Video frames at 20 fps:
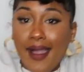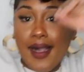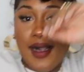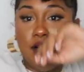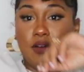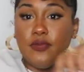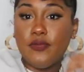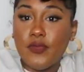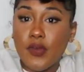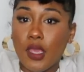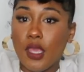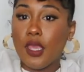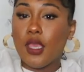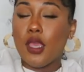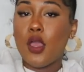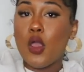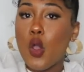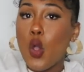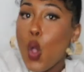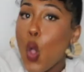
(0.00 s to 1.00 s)

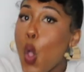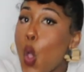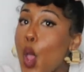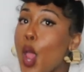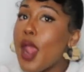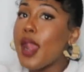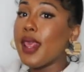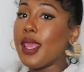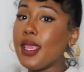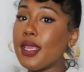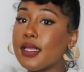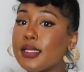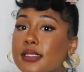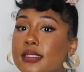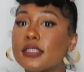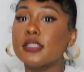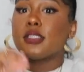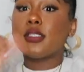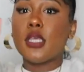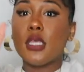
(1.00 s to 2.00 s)
outfit.
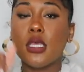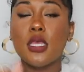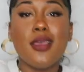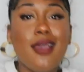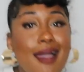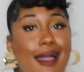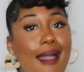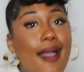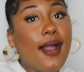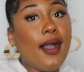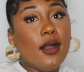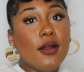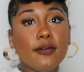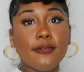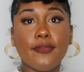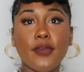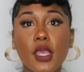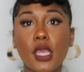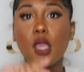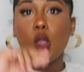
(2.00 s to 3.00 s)
Next
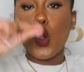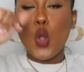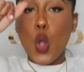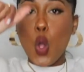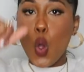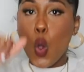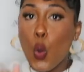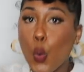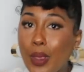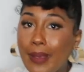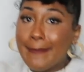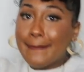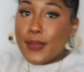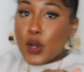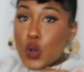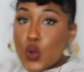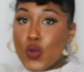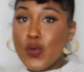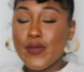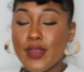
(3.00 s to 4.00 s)
outfit. We
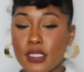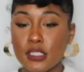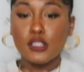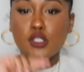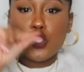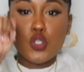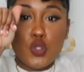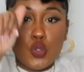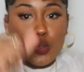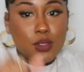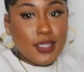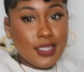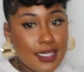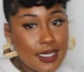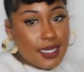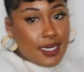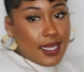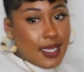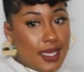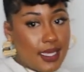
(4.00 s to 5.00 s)
move into the
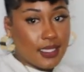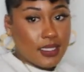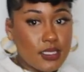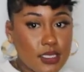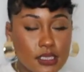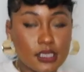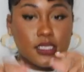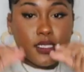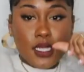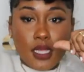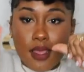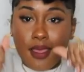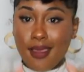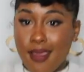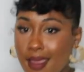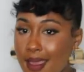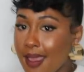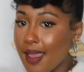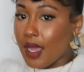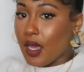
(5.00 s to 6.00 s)
next
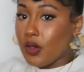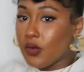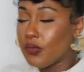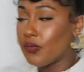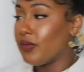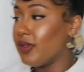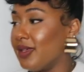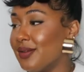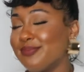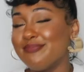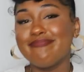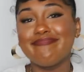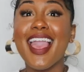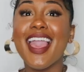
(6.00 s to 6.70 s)
outfit.